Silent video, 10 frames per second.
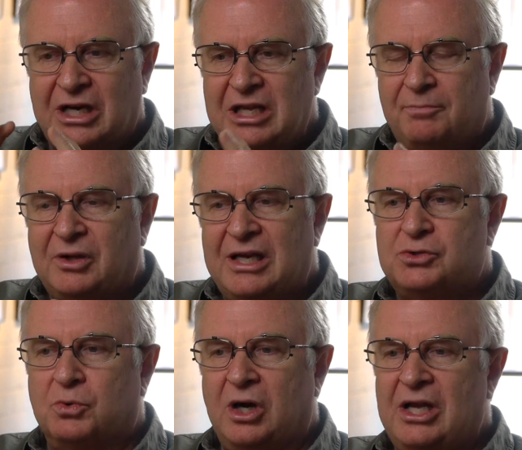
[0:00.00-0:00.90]
any
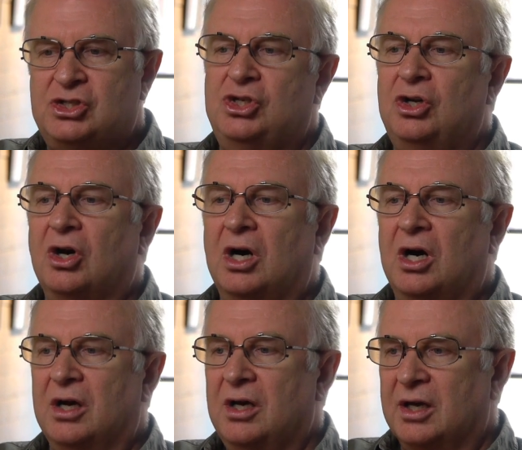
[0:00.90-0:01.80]
place where
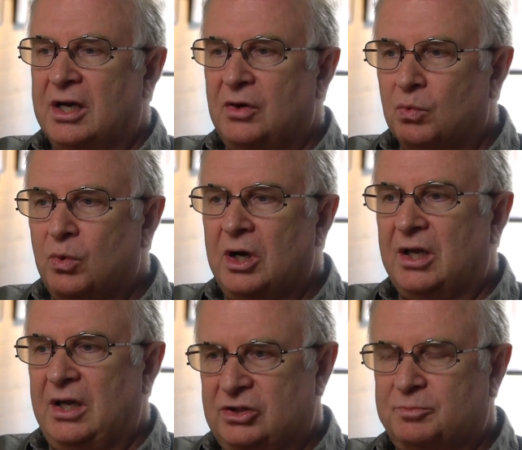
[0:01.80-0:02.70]
HDR can
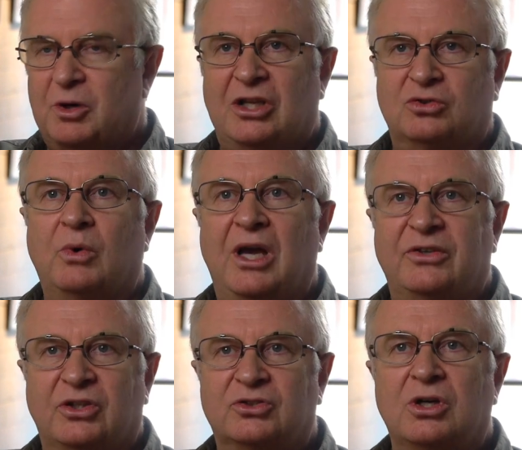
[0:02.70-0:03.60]
really spread its
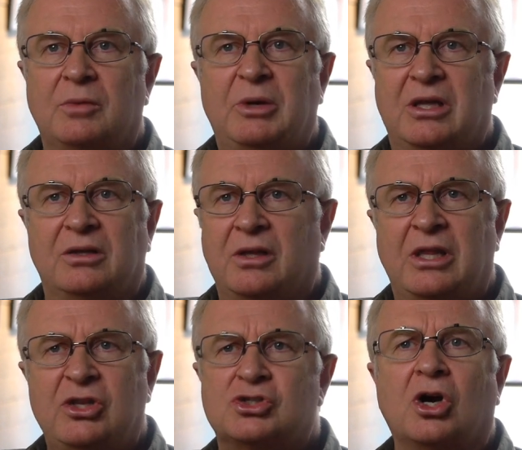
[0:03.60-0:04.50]
wings, it's going to be
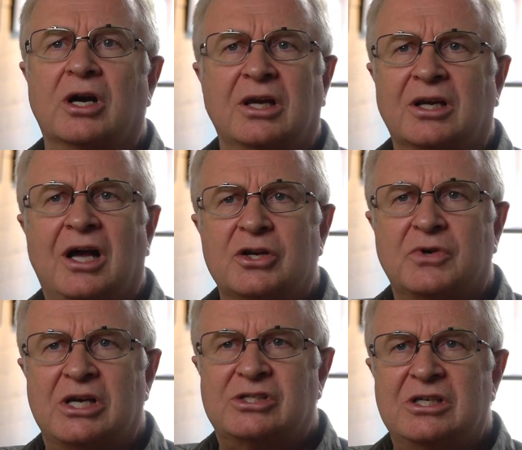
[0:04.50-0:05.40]
in these dark and
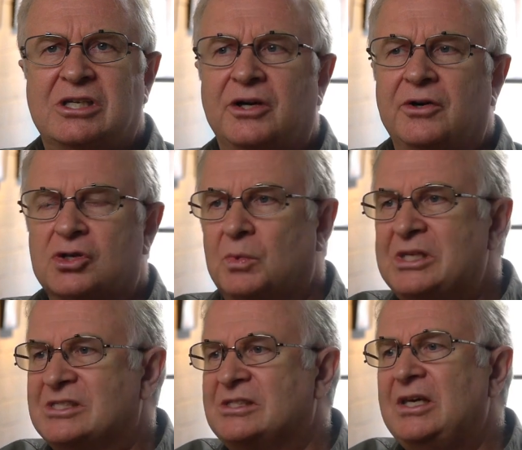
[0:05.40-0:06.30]
contrast interiors.
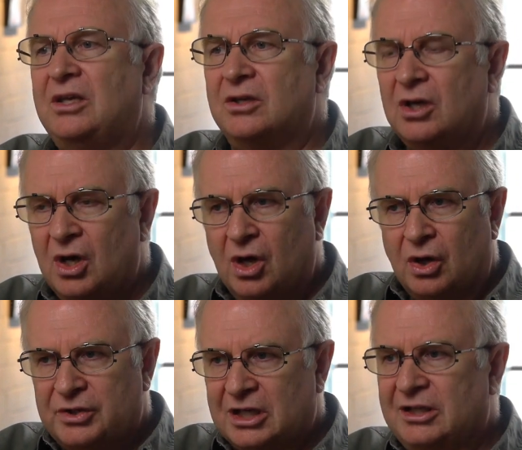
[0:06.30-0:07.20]
We'd seen
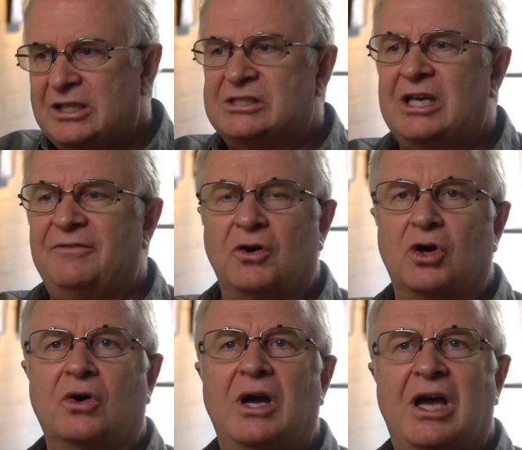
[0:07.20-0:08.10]
the cliche
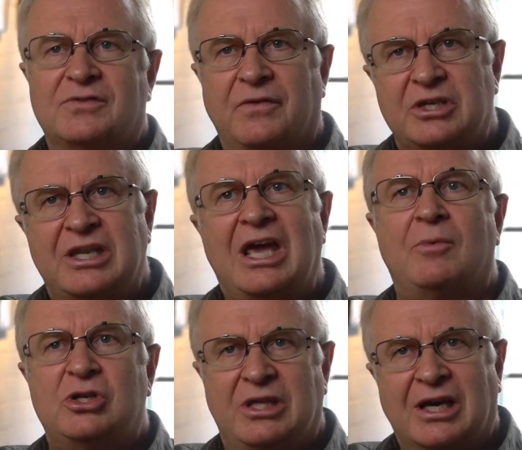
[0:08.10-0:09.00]
photographs of the
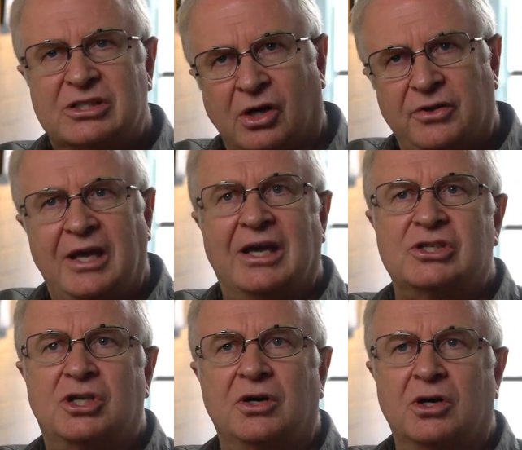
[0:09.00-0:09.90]
damage on the
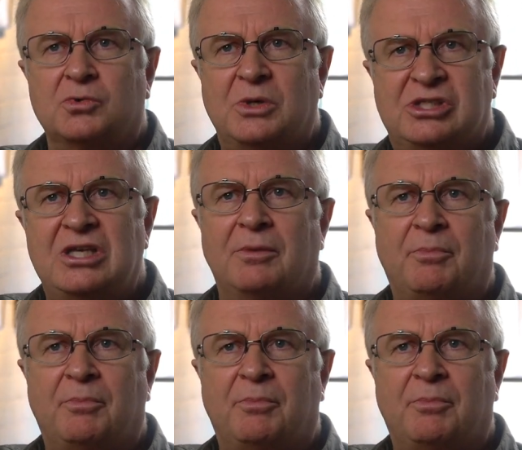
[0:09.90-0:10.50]
exteriors. We'd seen the